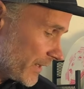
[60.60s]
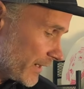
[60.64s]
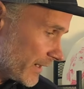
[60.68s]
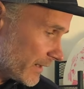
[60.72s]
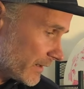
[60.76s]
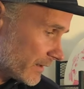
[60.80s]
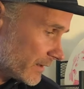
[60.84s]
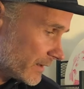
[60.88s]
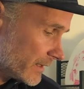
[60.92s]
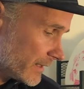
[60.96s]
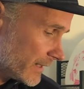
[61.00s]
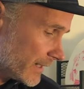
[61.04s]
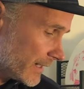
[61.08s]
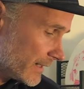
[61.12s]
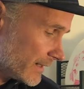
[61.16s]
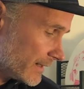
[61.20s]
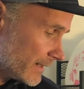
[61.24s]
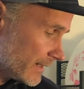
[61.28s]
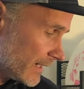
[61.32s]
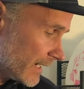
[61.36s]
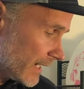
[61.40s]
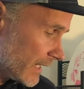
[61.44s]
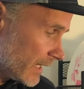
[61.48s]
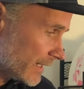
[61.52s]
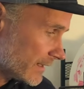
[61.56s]
there.
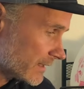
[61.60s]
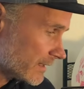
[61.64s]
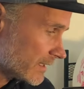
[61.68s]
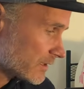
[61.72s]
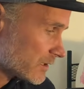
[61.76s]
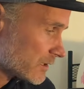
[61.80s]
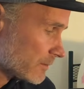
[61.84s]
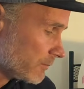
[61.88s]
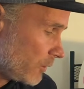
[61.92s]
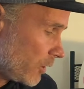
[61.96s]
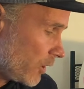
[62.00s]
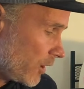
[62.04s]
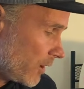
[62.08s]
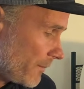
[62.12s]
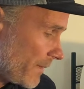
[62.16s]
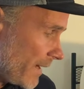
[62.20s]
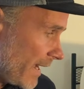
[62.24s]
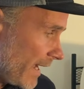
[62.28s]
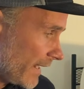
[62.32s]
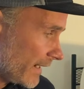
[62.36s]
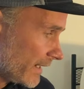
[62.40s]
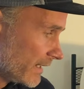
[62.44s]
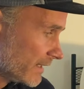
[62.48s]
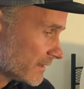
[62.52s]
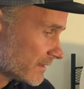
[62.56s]
And I like this small
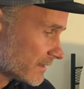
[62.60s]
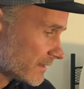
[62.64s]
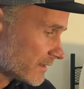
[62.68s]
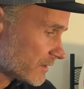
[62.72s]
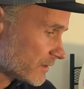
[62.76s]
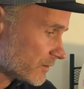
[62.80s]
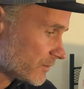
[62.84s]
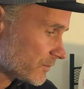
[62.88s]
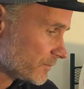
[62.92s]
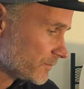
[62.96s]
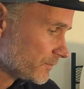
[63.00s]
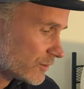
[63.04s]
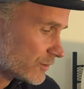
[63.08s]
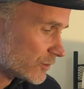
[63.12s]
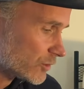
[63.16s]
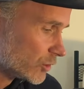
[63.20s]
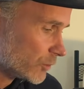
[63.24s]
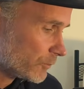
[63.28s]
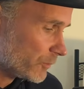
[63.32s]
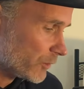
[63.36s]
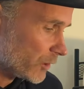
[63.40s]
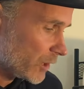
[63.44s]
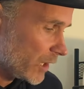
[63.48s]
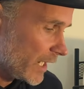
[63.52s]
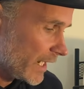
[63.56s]
bag because it's
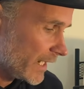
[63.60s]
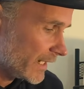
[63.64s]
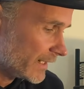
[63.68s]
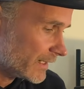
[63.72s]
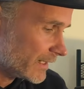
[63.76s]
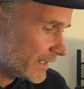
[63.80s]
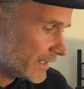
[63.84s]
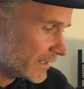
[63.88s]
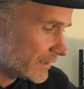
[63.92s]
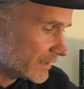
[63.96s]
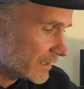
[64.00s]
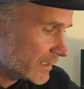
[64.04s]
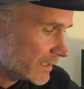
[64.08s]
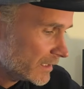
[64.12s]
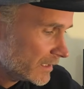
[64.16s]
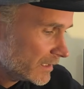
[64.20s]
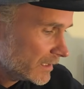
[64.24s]
super light, and